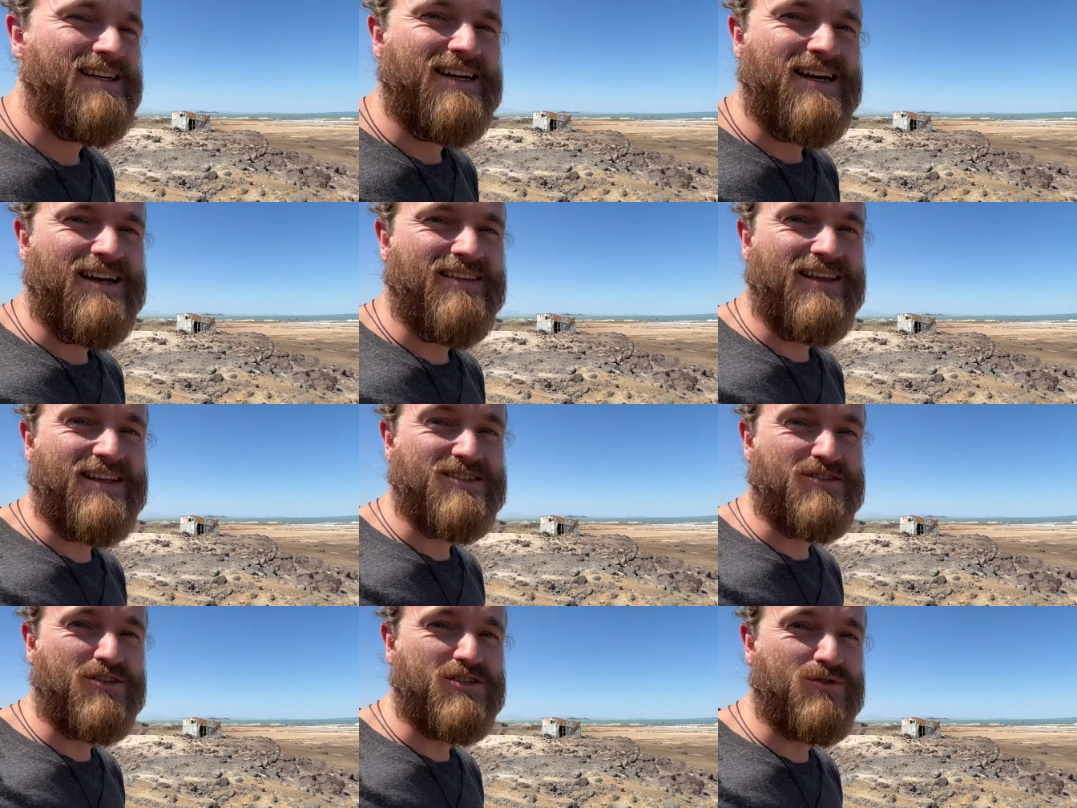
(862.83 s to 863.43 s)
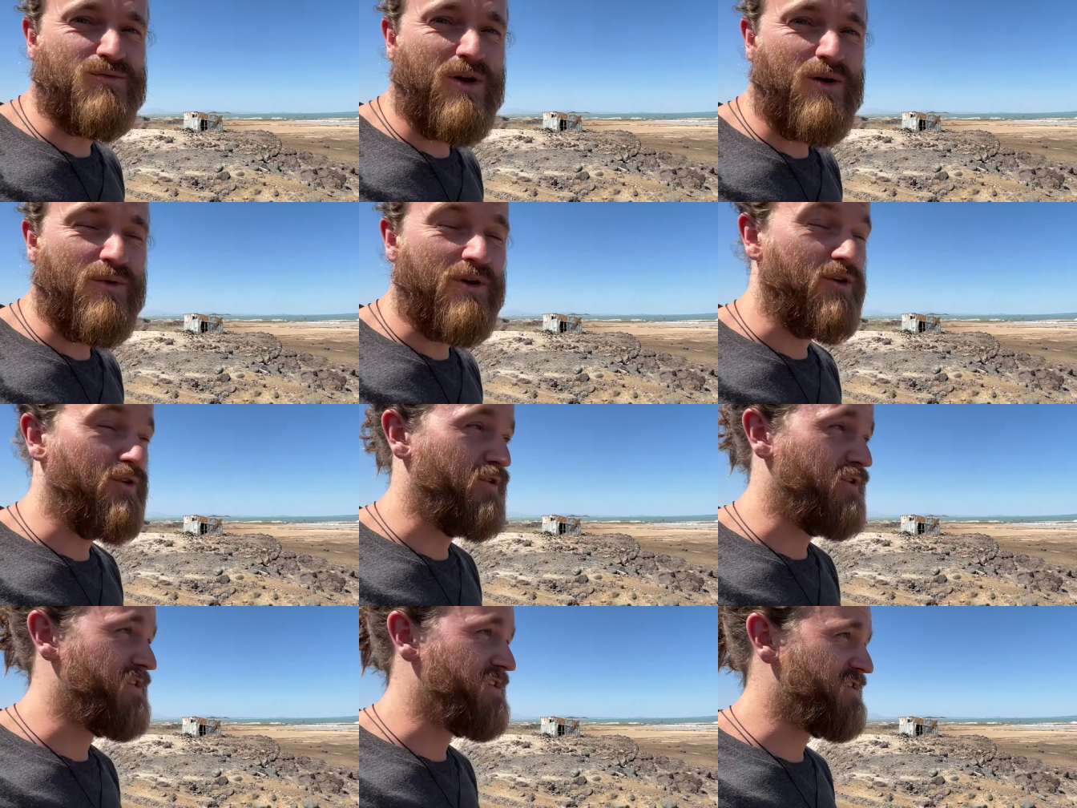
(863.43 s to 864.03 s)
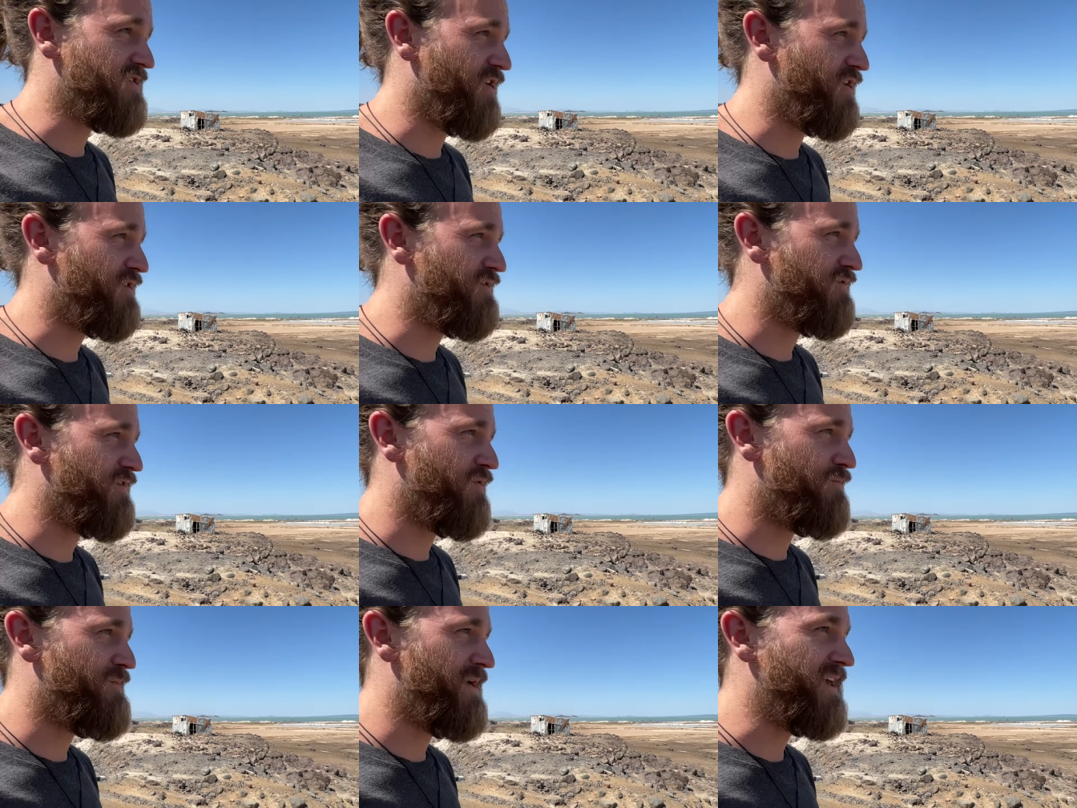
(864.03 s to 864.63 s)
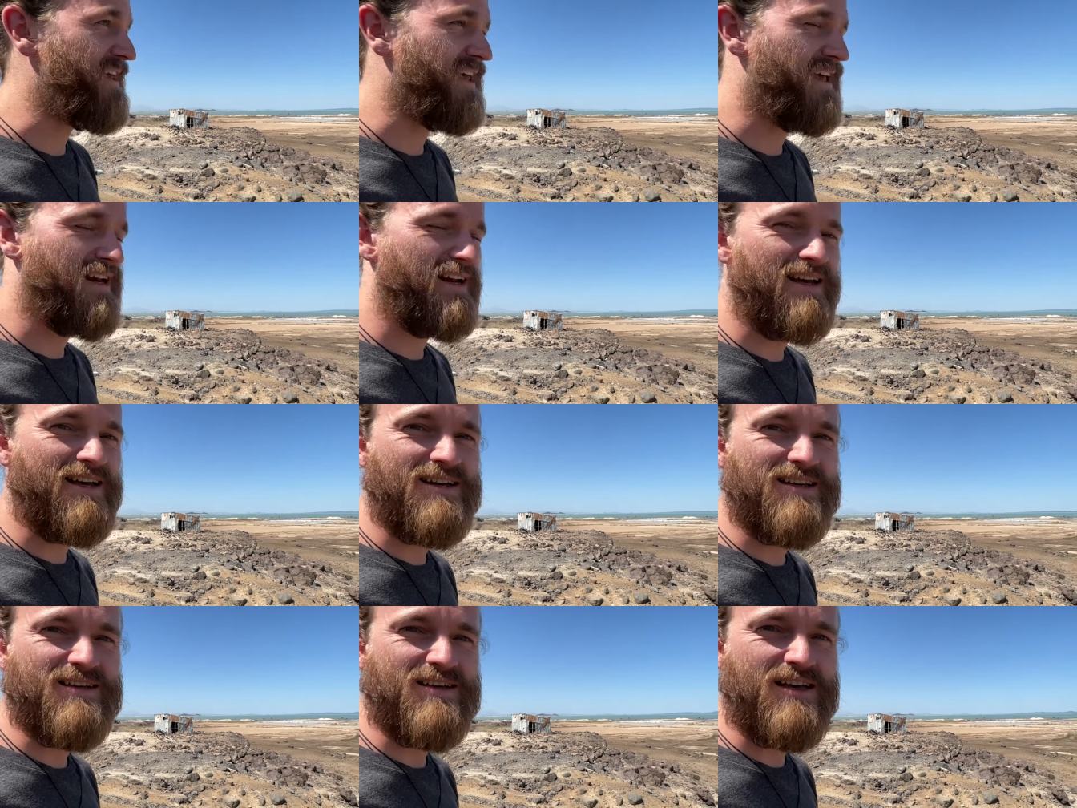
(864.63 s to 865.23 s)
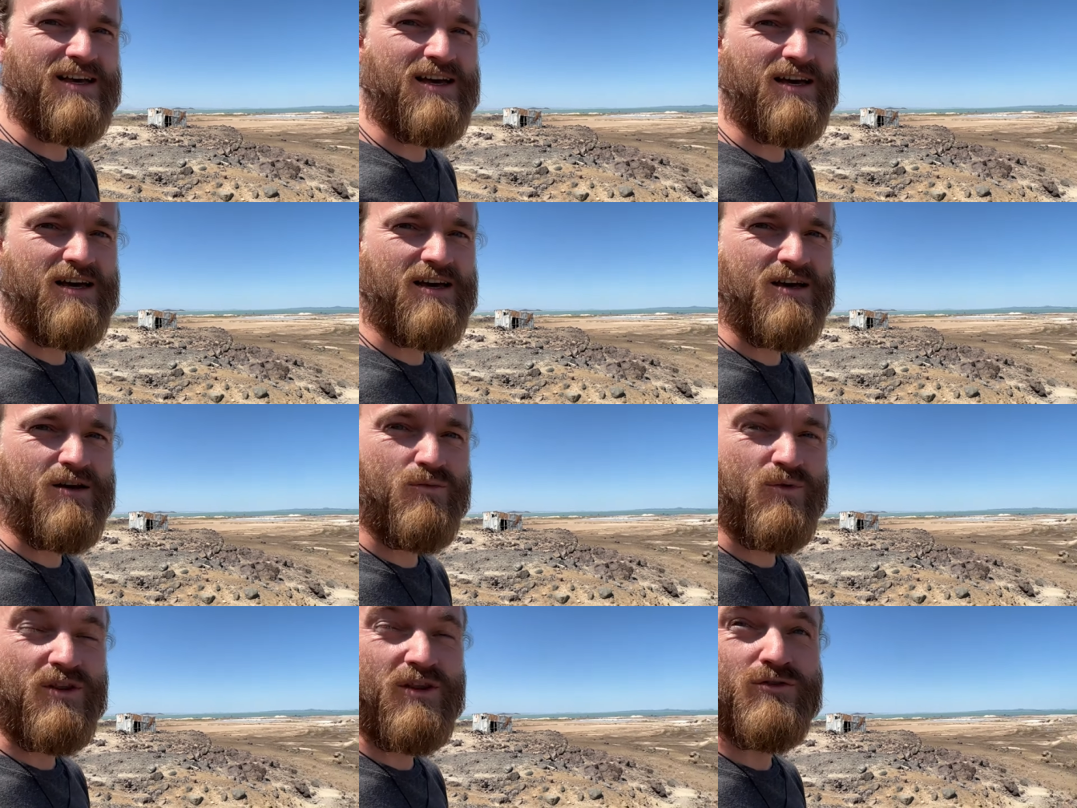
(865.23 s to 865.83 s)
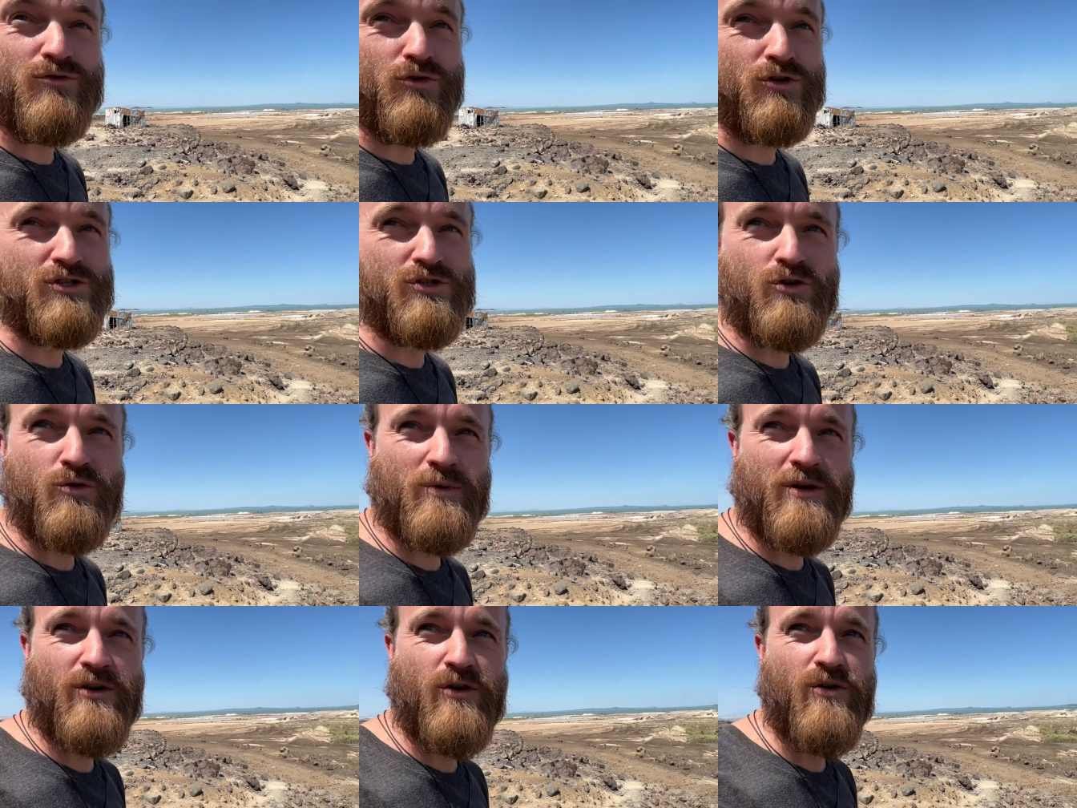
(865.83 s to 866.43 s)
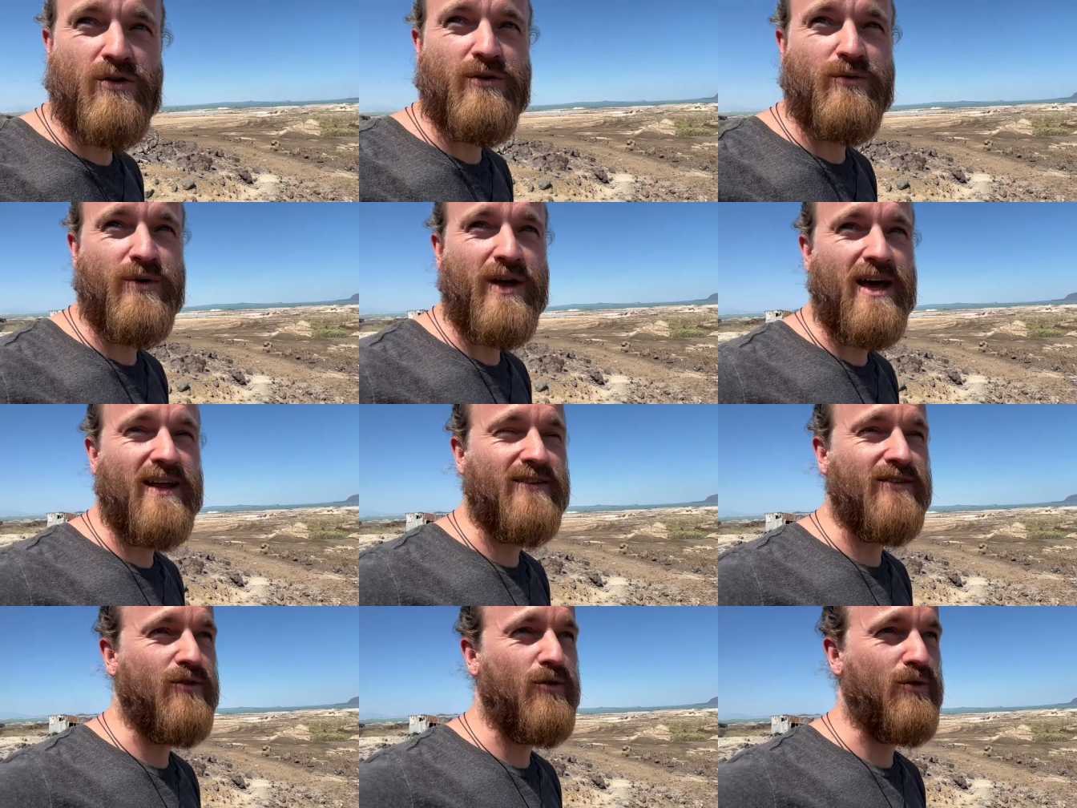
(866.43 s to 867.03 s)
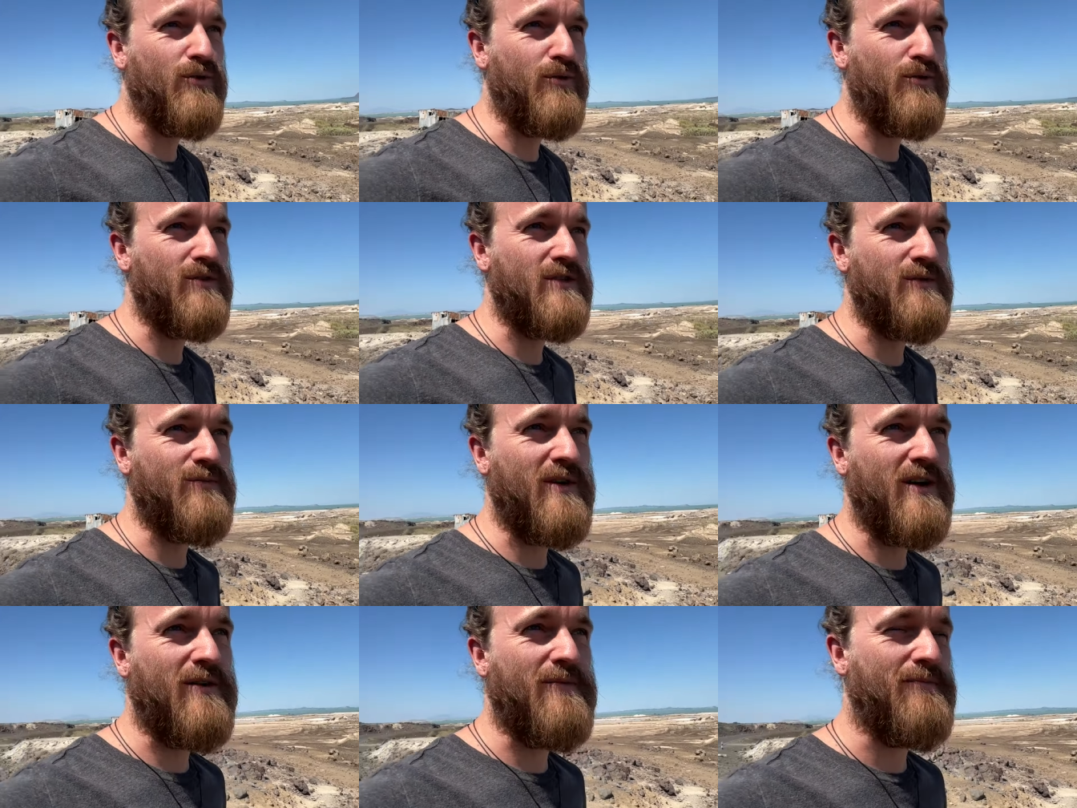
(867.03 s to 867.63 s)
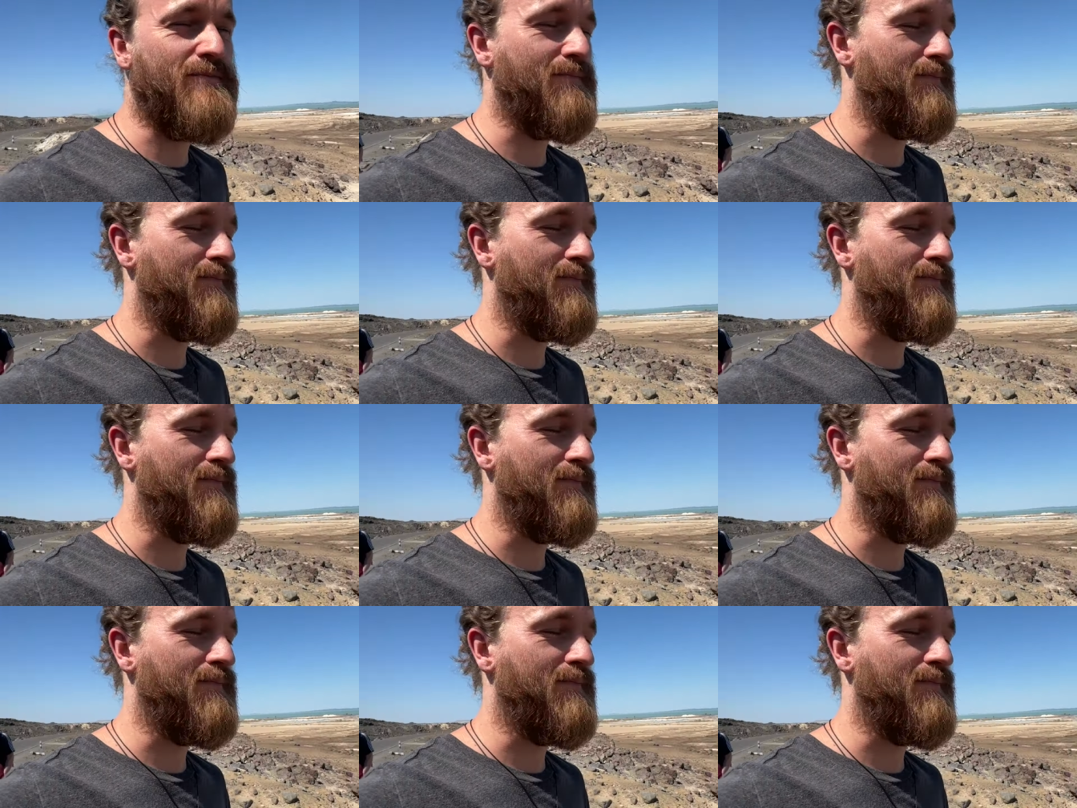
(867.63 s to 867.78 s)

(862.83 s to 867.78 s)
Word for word: And that's also why we couldn't start from Mekele, where the tours normally go, and we had to go through Semera.